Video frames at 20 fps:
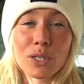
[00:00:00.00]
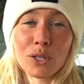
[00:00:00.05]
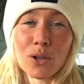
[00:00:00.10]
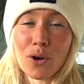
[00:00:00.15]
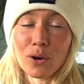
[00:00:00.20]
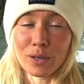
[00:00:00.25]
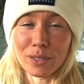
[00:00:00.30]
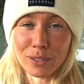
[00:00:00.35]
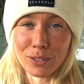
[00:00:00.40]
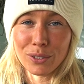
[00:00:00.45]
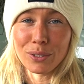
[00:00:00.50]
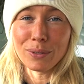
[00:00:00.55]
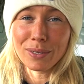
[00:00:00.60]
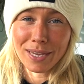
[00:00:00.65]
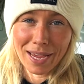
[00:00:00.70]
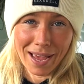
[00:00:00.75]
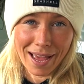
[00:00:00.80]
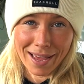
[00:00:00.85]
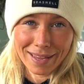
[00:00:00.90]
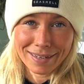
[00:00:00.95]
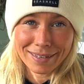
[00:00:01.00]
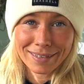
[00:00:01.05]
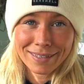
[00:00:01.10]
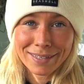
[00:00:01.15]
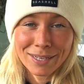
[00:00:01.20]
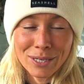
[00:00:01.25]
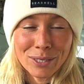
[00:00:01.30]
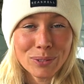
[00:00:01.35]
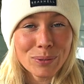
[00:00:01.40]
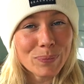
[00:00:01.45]
long as you can,
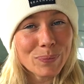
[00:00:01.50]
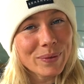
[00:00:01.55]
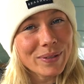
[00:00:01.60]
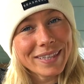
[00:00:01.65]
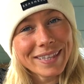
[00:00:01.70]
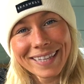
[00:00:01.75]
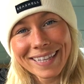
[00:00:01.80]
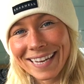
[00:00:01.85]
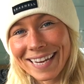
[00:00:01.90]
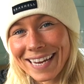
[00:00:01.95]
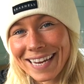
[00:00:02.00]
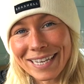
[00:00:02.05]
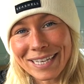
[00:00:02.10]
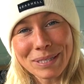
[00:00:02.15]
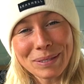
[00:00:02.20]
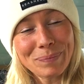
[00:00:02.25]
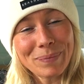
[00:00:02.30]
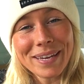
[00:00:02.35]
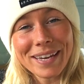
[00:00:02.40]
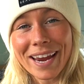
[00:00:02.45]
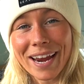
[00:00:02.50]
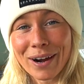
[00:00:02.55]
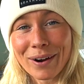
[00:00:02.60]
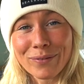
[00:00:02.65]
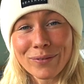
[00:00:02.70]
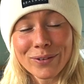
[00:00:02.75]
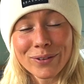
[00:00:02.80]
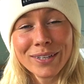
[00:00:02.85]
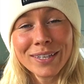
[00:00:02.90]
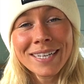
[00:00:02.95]
so please be
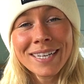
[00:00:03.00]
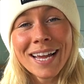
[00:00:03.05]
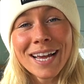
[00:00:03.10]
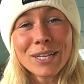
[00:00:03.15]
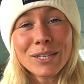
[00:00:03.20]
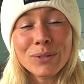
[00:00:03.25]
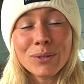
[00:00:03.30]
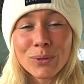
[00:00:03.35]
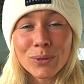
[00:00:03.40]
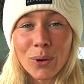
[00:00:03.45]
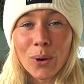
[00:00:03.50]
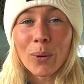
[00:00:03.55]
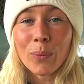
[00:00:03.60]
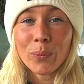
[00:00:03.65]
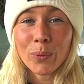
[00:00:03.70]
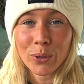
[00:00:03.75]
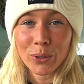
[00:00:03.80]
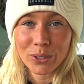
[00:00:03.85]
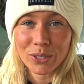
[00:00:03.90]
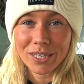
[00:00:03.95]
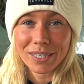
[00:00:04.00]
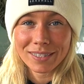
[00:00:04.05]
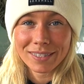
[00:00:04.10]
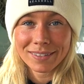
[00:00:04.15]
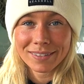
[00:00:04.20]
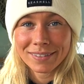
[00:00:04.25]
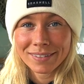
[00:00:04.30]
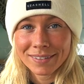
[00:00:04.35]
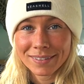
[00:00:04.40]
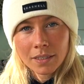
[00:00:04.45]
careful and do not push it.
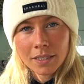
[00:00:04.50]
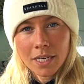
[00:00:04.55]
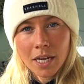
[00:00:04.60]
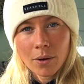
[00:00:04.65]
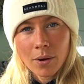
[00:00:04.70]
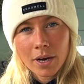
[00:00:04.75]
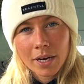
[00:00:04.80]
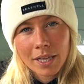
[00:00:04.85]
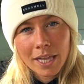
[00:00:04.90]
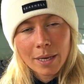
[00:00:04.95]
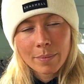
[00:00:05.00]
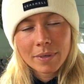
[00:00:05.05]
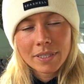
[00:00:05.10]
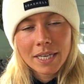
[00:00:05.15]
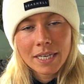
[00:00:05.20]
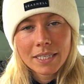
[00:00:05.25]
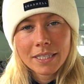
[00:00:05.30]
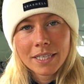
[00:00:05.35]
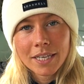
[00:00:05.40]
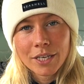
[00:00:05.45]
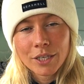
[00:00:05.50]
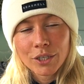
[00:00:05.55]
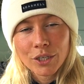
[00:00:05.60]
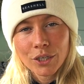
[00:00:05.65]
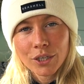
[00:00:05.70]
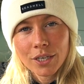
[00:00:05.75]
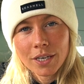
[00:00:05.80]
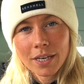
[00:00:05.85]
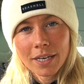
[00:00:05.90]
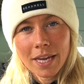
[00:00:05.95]
Now,
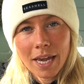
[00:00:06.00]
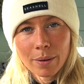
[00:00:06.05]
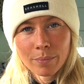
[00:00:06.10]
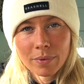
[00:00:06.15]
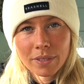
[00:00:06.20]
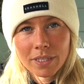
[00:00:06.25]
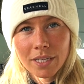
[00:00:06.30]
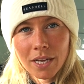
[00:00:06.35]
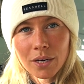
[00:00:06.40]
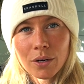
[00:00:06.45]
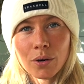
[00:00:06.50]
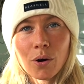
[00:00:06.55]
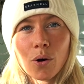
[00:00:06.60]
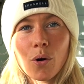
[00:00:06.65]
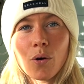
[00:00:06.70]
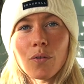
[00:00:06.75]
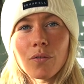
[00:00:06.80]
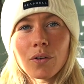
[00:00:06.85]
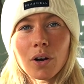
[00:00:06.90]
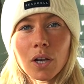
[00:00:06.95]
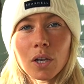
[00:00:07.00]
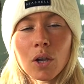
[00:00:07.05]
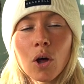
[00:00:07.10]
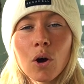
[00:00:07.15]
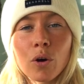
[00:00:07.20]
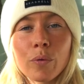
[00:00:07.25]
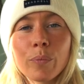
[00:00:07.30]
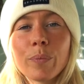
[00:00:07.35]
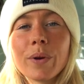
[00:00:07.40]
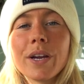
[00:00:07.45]
acclimatization can be done over a
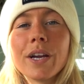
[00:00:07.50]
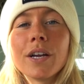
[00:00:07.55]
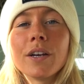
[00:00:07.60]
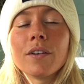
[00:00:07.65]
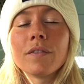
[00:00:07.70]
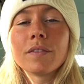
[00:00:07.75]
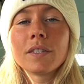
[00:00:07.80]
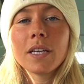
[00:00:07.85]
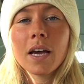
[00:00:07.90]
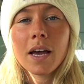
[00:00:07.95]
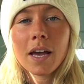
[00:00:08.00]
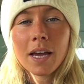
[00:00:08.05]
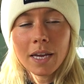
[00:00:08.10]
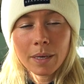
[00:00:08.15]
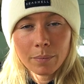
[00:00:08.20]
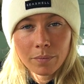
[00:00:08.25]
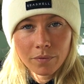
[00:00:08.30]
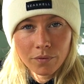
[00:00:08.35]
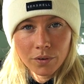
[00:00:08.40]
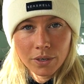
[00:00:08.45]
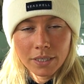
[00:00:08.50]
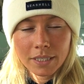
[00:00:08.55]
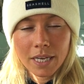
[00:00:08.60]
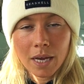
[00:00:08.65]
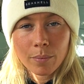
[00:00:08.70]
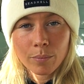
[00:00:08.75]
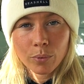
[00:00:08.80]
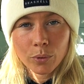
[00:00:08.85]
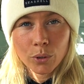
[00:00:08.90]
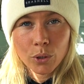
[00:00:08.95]
long period of time. For
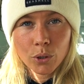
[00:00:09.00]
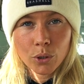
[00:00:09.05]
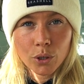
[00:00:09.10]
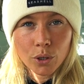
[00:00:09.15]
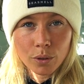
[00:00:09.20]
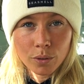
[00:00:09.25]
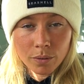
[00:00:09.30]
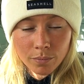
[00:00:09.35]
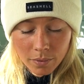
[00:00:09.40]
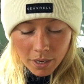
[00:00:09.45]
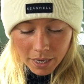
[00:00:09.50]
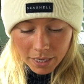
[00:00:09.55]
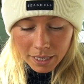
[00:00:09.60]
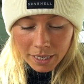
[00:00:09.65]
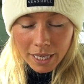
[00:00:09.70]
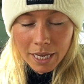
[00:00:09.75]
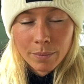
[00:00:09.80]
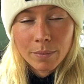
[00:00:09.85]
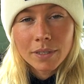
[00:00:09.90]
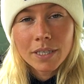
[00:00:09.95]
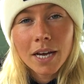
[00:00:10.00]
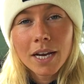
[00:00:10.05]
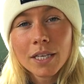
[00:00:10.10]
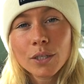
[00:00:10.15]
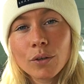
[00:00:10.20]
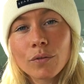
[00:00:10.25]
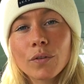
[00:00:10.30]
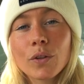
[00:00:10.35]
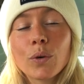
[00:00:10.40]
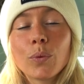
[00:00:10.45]
example, you could acclimatize
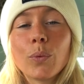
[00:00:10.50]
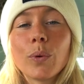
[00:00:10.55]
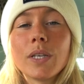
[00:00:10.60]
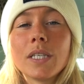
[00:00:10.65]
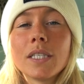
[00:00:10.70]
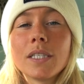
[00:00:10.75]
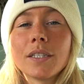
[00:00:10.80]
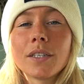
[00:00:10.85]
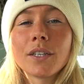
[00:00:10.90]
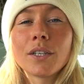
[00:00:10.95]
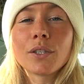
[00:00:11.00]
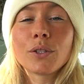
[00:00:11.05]
over the winter